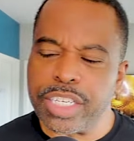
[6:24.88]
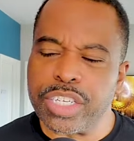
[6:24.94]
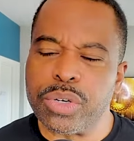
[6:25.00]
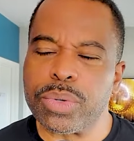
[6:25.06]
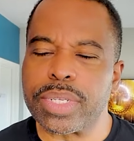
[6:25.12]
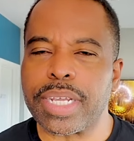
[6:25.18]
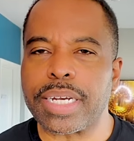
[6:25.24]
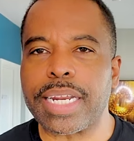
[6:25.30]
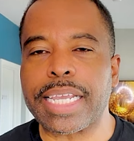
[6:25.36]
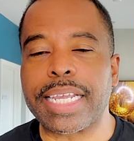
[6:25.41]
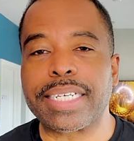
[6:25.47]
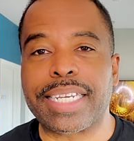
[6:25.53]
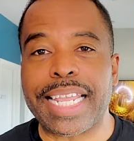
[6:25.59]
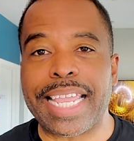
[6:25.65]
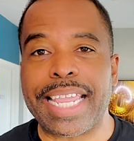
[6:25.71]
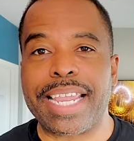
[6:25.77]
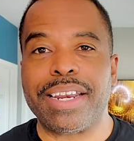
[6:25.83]
issue is that they
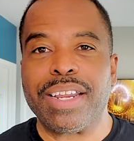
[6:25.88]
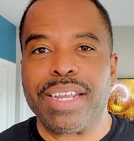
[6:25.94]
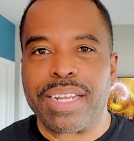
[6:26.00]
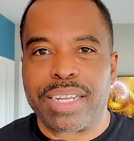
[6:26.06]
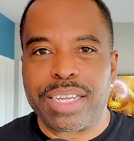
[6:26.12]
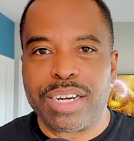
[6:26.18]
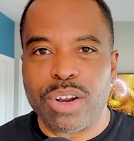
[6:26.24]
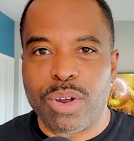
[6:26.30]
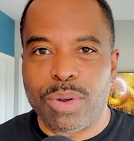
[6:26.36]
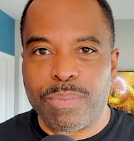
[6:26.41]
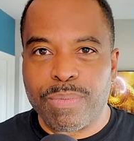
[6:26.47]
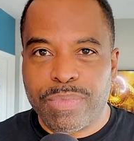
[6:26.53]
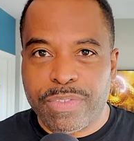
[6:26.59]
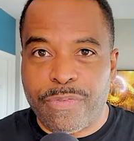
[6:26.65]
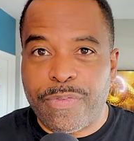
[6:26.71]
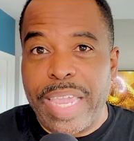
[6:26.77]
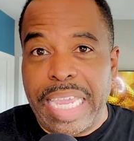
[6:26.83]
contain, you know,
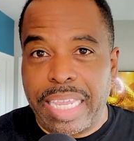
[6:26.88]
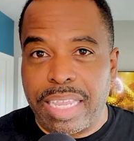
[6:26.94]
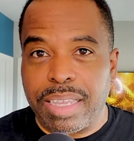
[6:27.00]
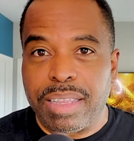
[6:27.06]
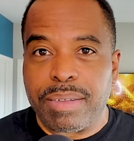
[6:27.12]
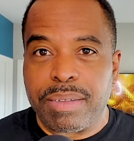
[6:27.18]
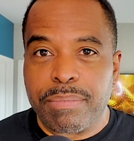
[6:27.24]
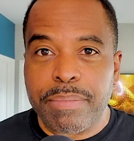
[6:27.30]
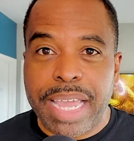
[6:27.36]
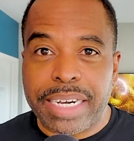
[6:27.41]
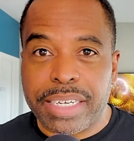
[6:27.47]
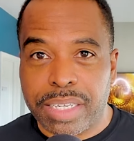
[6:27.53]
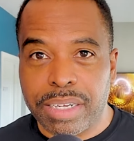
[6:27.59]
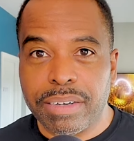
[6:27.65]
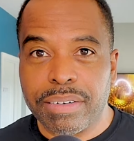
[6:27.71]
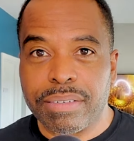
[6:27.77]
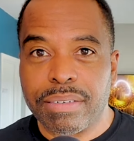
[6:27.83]
fake
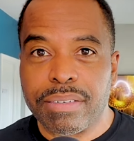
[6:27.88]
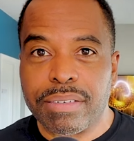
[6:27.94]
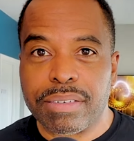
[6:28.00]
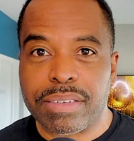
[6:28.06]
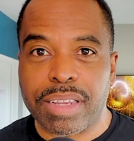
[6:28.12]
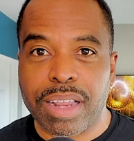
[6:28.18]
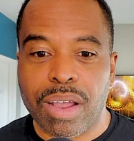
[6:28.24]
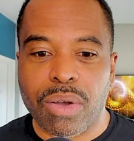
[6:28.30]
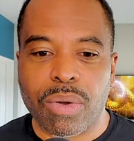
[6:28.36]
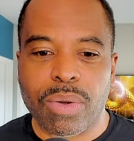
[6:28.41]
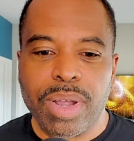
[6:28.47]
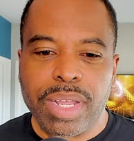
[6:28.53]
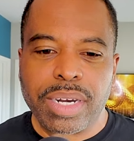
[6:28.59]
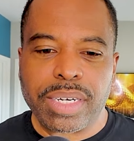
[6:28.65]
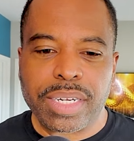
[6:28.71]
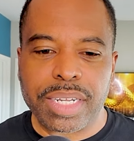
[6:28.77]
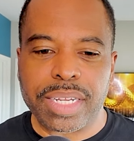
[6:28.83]
medicine. So
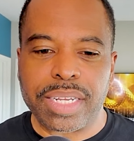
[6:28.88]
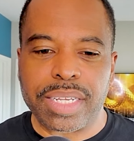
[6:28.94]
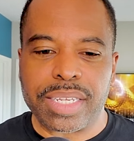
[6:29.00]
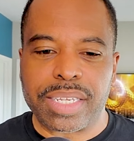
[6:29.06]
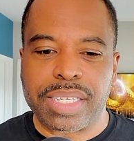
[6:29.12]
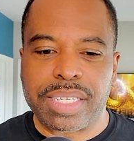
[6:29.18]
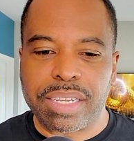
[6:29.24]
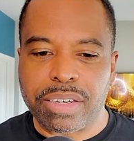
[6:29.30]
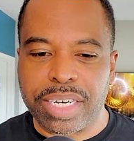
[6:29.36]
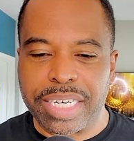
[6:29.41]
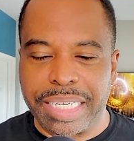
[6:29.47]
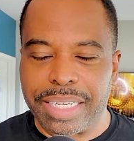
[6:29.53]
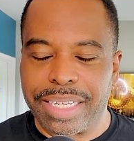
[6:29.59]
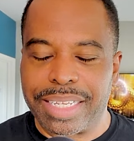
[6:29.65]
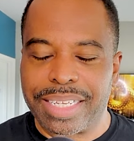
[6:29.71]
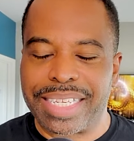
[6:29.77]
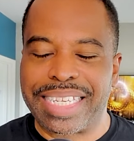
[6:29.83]
the
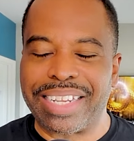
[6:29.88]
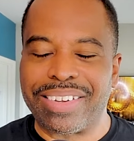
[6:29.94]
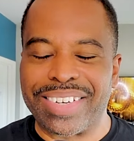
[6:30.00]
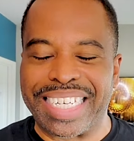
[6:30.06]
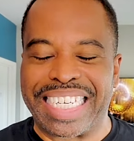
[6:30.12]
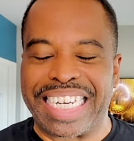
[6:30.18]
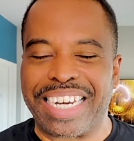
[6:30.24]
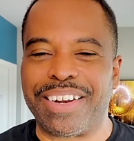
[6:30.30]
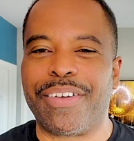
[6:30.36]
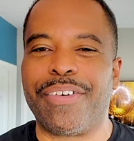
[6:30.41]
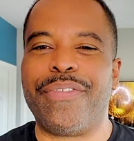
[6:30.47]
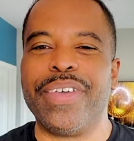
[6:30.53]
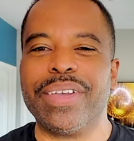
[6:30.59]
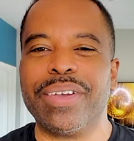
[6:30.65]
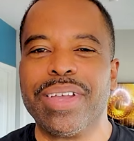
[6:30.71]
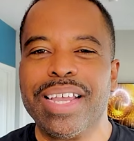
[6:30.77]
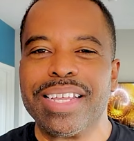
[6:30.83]

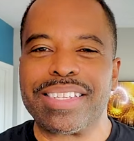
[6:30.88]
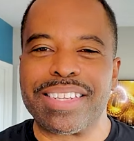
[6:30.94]
sildenafil